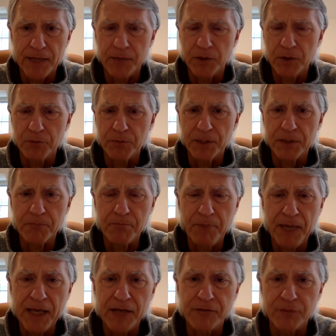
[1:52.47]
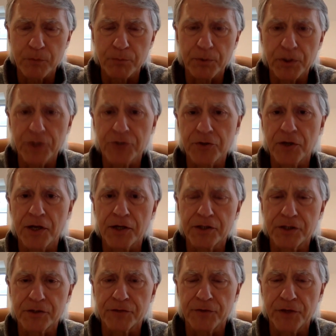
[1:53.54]
I'm not being paid for putting together
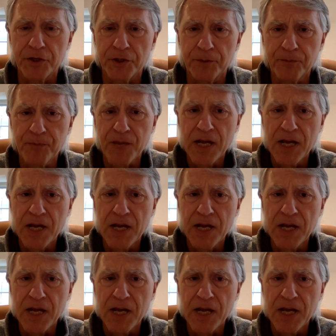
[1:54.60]
this video.